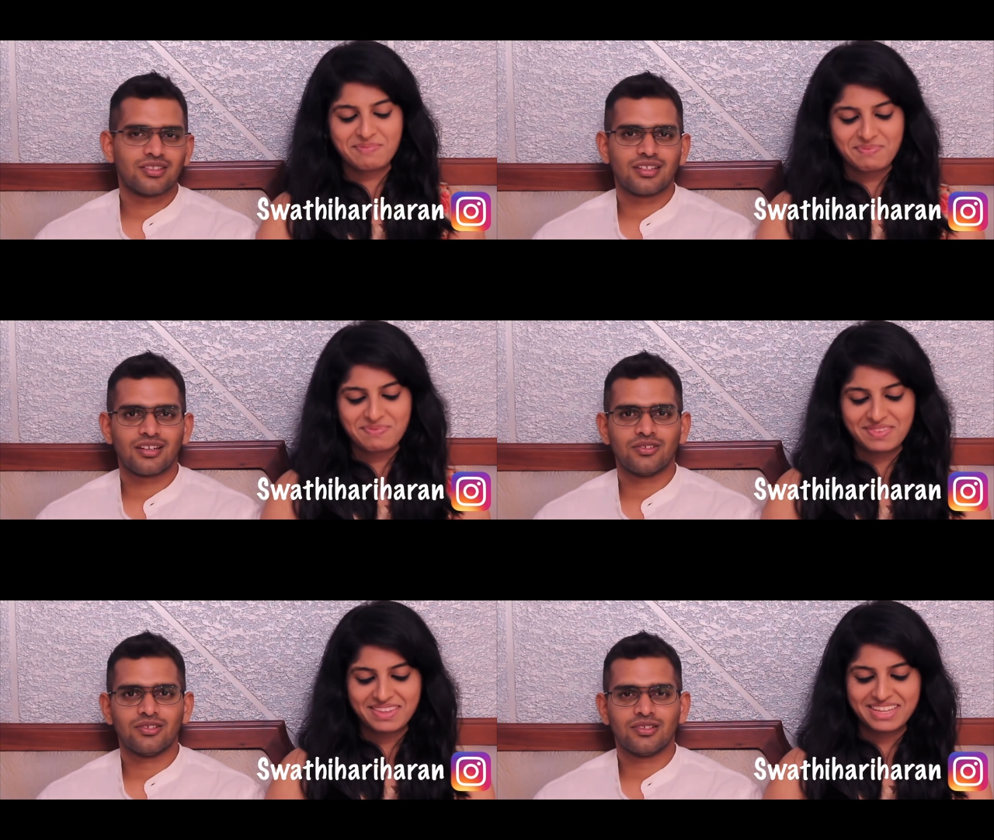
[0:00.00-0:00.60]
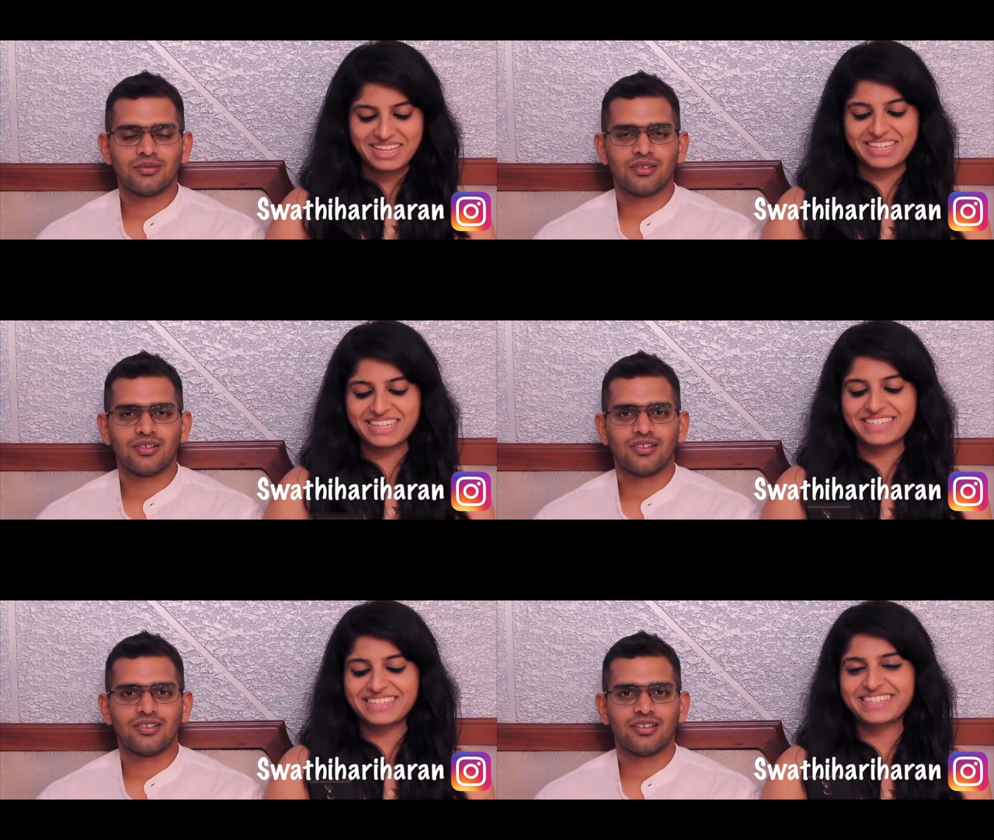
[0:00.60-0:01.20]
Speaker 1: For the sake of YouTube,
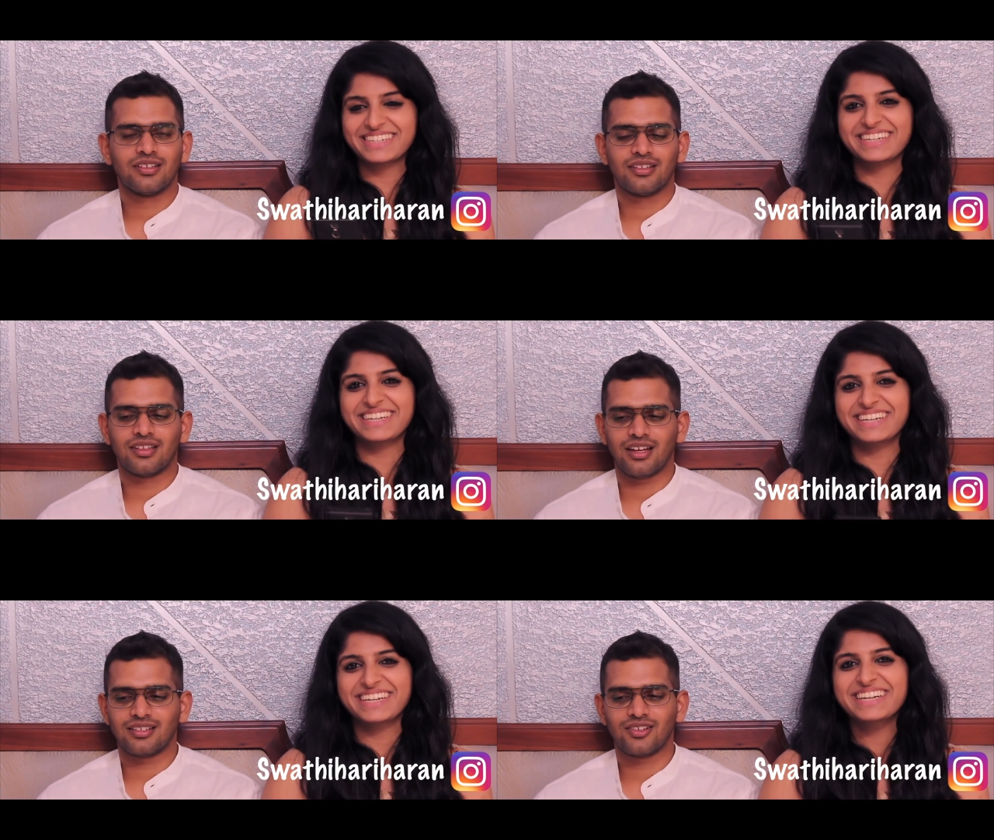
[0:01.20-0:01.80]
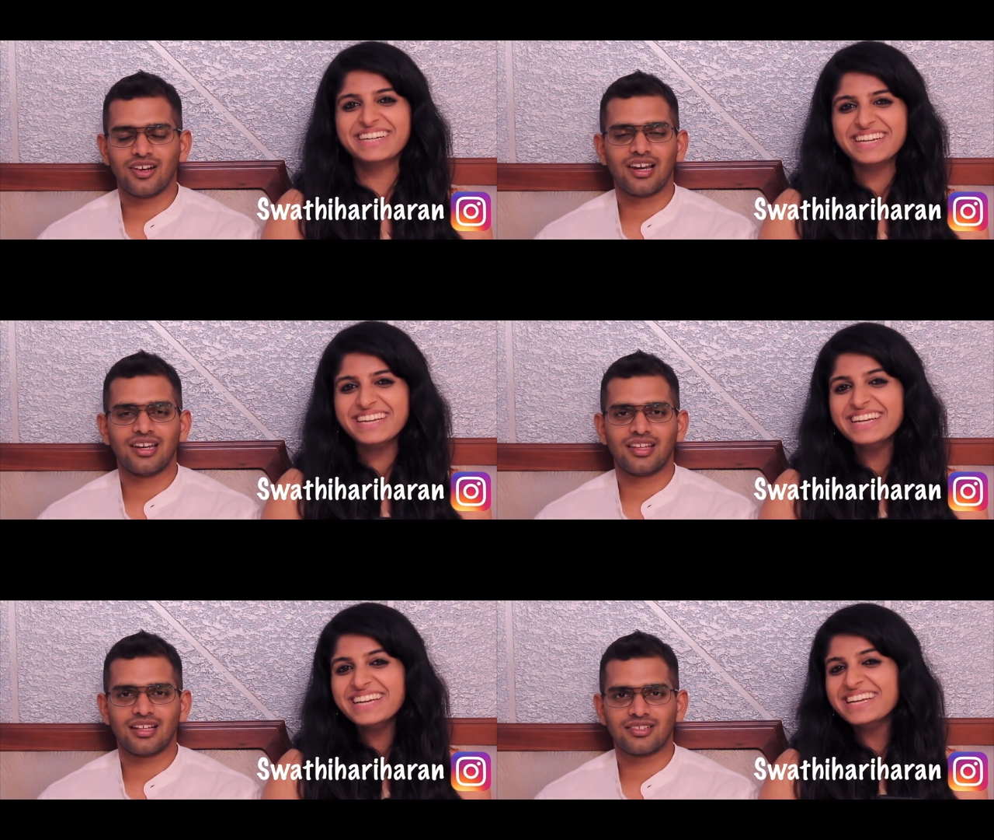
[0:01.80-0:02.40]
oh, yeah, that story.
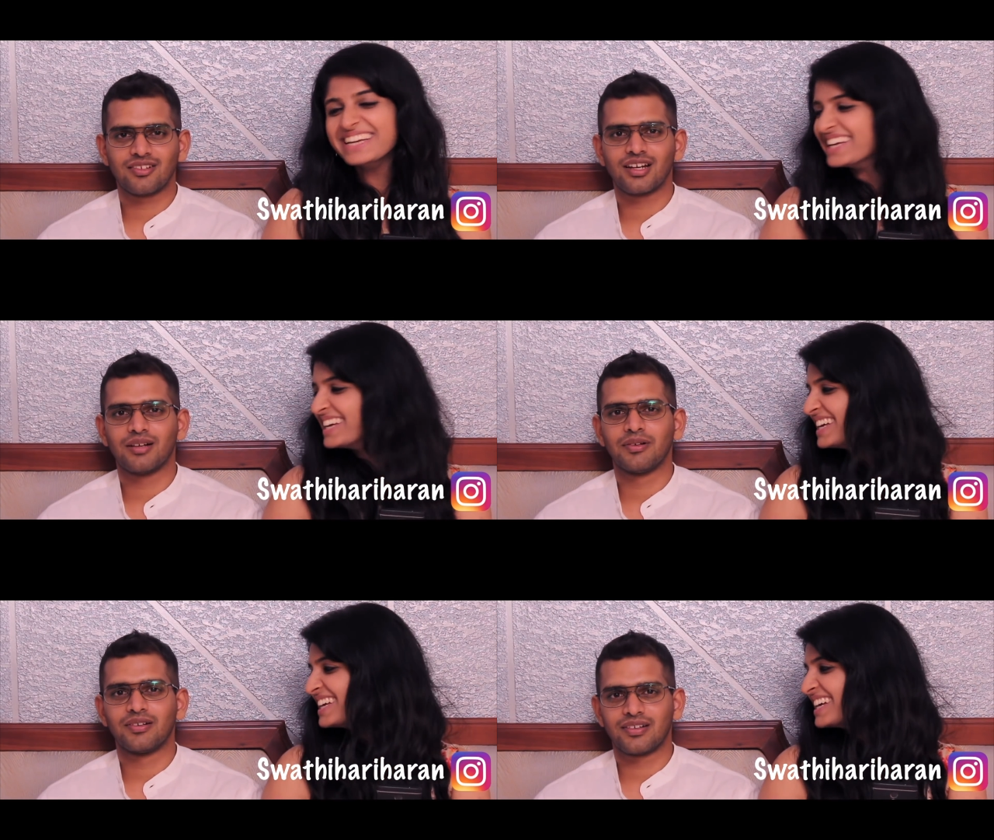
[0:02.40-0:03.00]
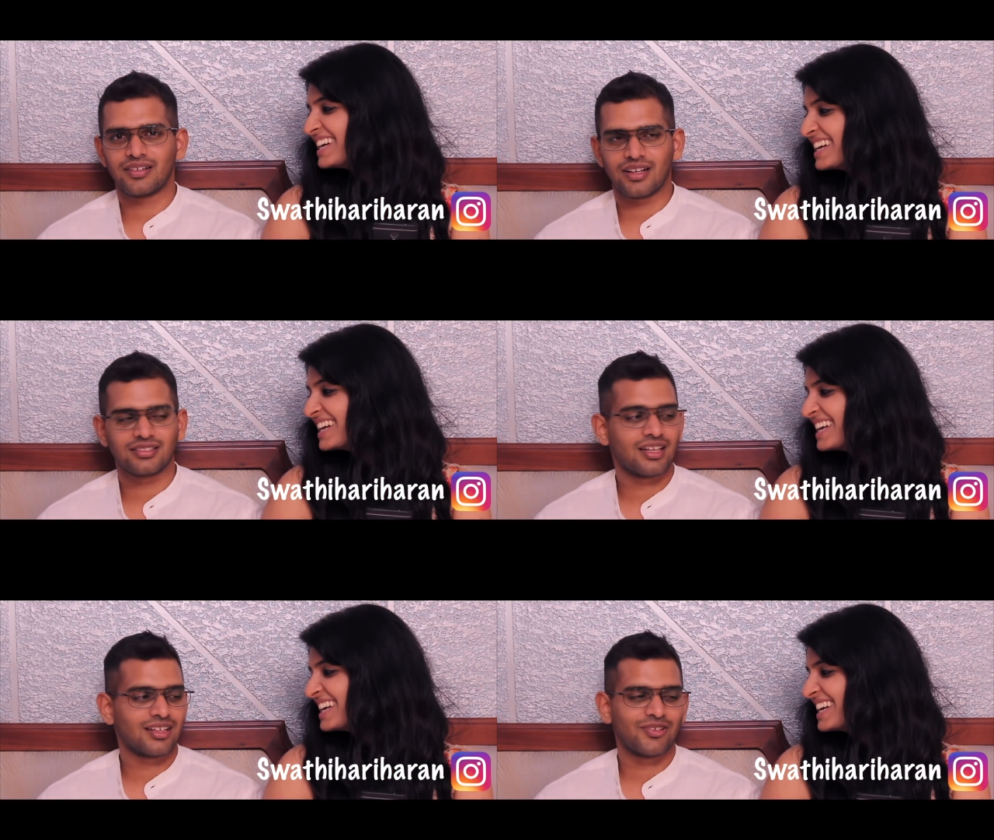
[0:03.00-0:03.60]
Let that story come out.
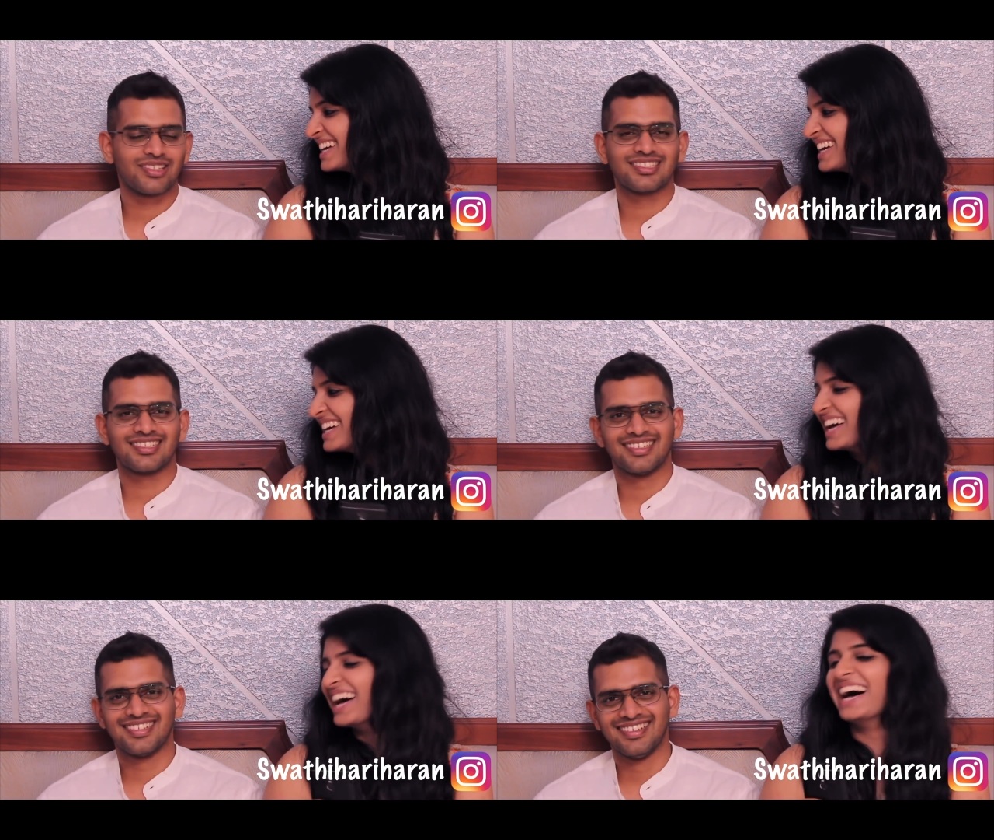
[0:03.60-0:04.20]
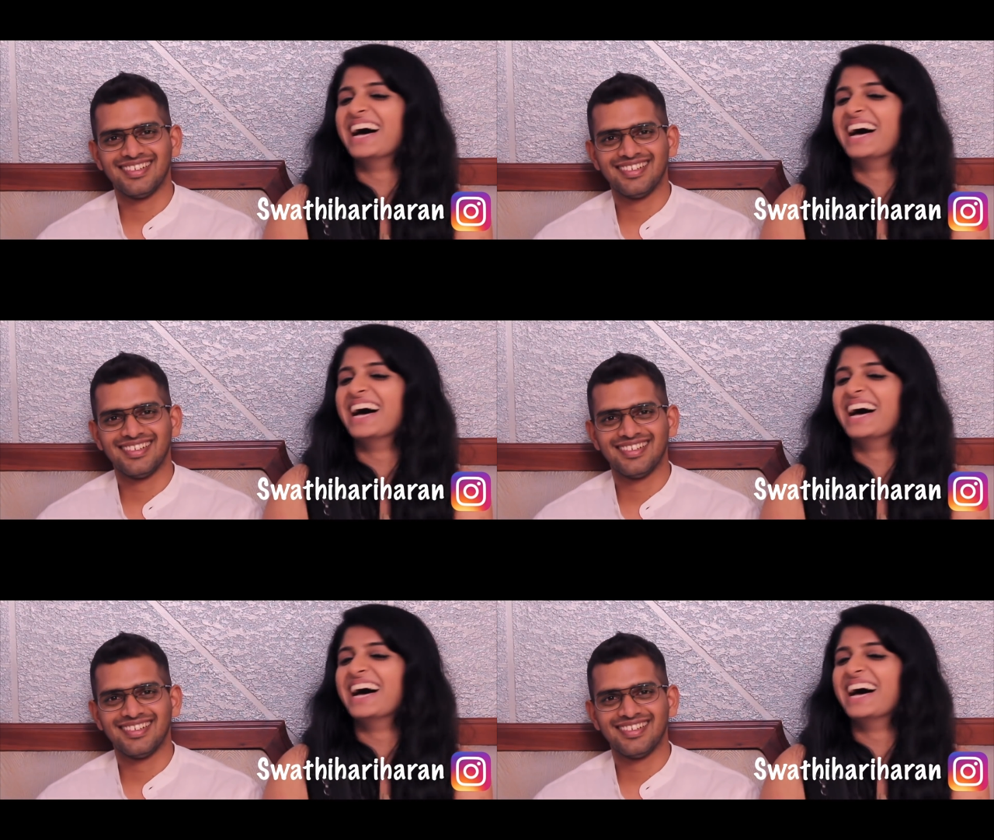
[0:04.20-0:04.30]
Ask that question.